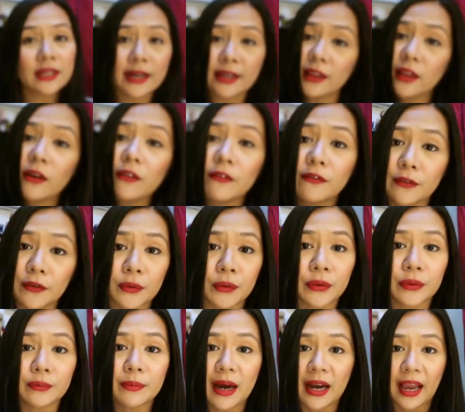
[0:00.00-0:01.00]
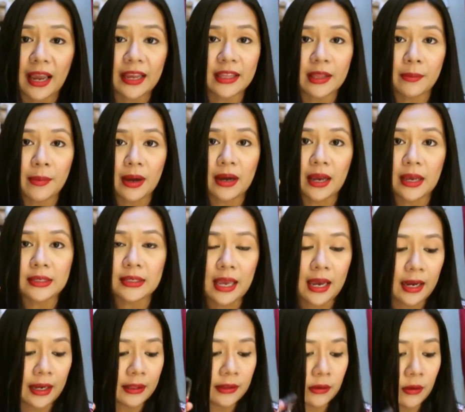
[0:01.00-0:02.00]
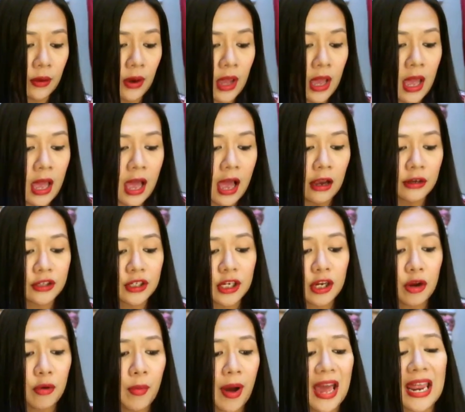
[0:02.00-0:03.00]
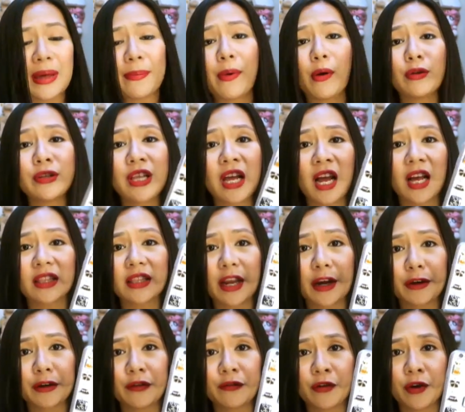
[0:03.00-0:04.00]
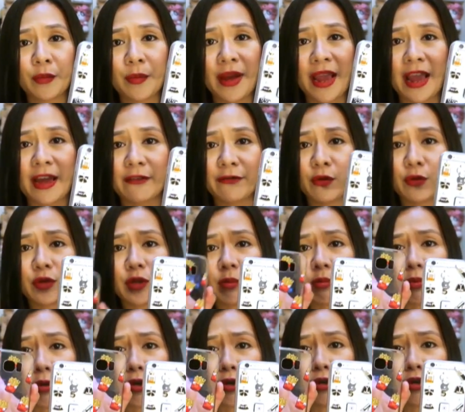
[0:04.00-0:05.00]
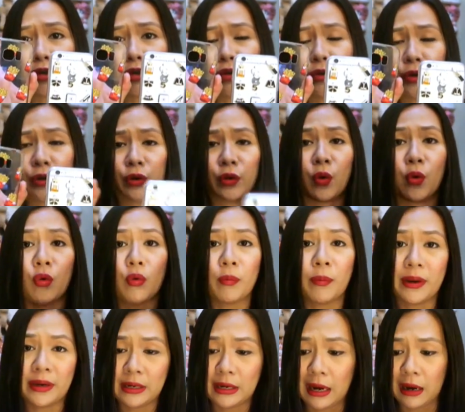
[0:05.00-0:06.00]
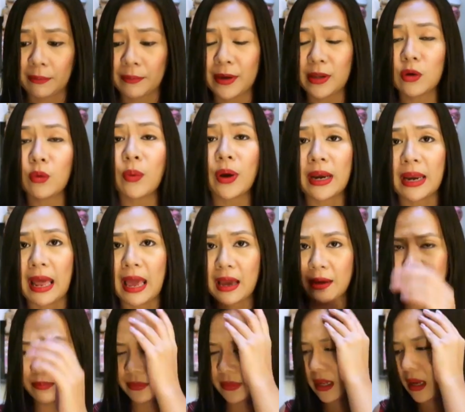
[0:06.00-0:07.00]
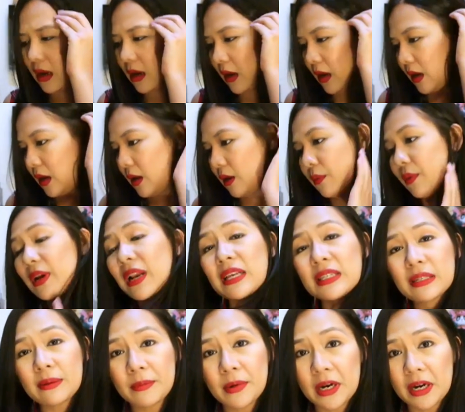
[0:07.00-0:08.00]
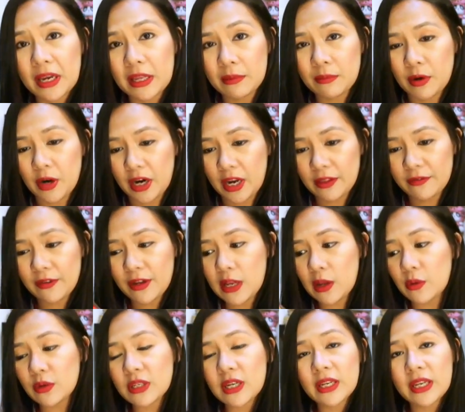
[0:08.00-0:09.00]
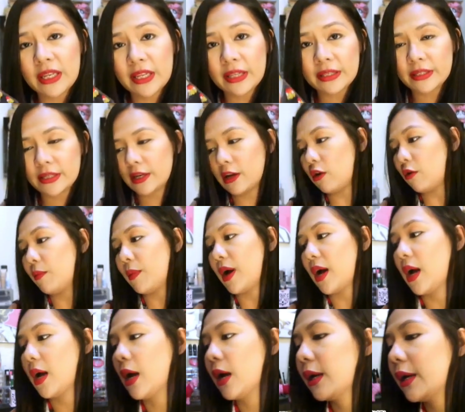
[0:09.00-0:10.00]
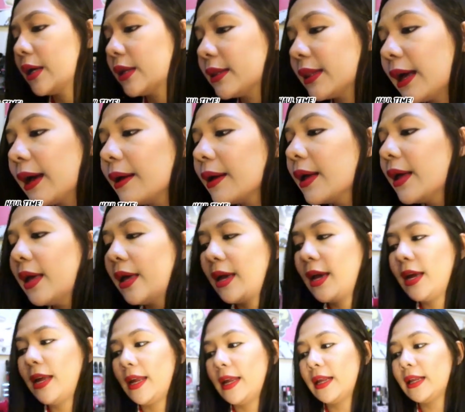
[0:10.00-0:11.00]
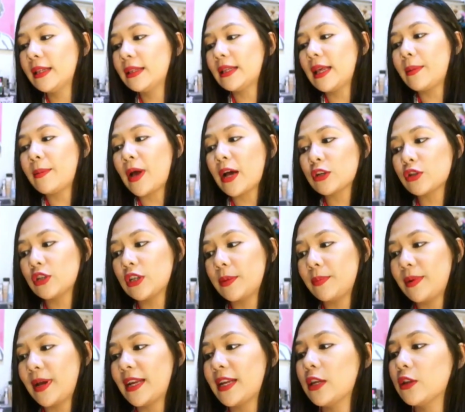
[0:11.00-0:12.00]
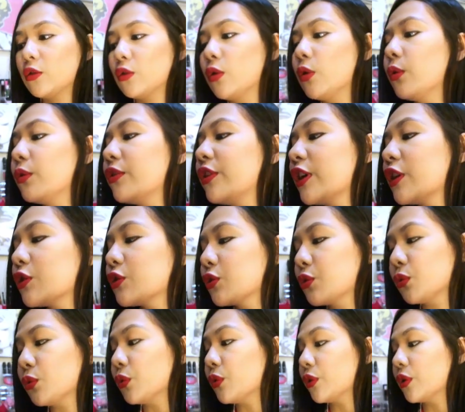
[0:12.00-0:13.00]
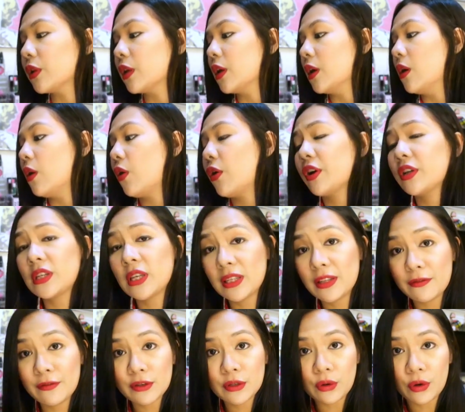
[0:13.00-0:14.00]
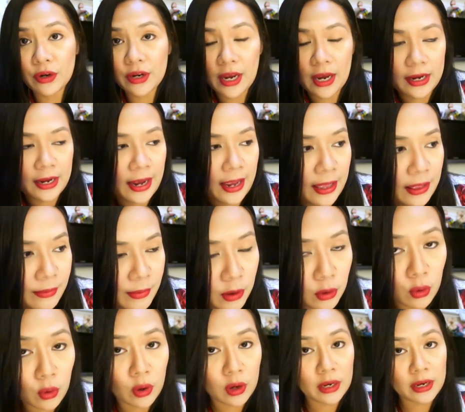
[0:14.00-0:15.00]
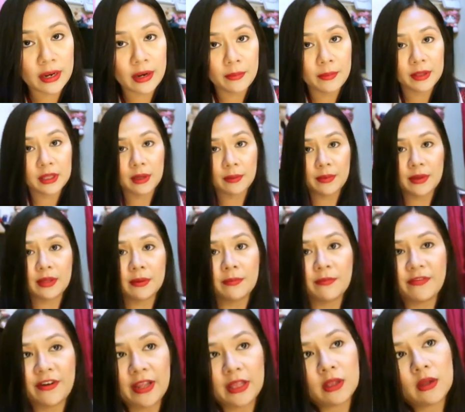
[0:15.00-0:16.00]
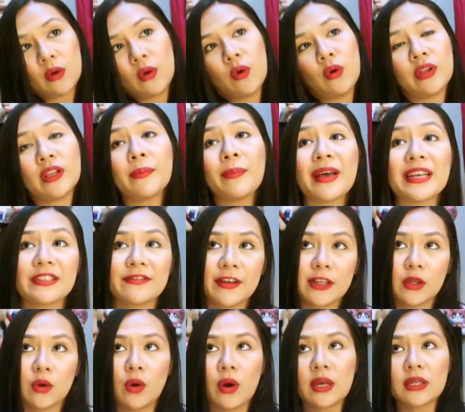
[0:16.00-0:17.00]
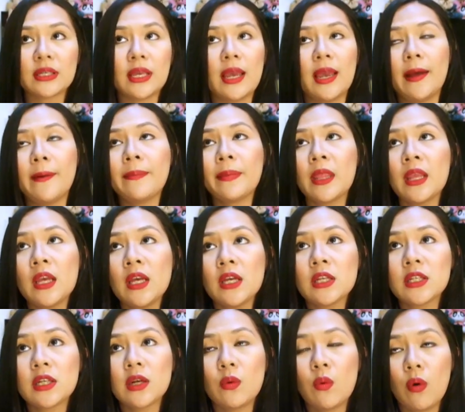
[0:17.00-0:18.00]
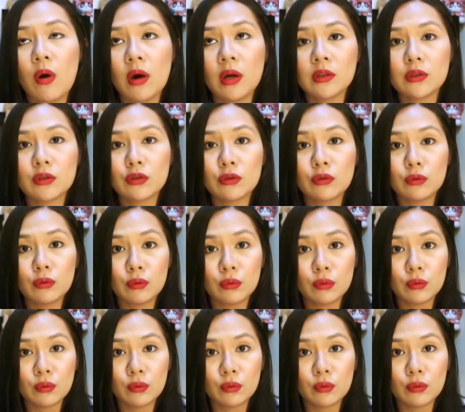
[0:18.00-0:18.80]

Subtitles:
I love food, bagay na bagay sa akin to. Actually, humahanap ako ng Katerno for my iPhone na burger or Coke man lang. Pero wala. Wala sa market. Feeling ko sa Greenhills din ako makakakita. And I'm actually planning to go there soon. Or sa Divisoria again. Mag-haul na naman kami ng friend ko. Ng best friend ko kasi she wants to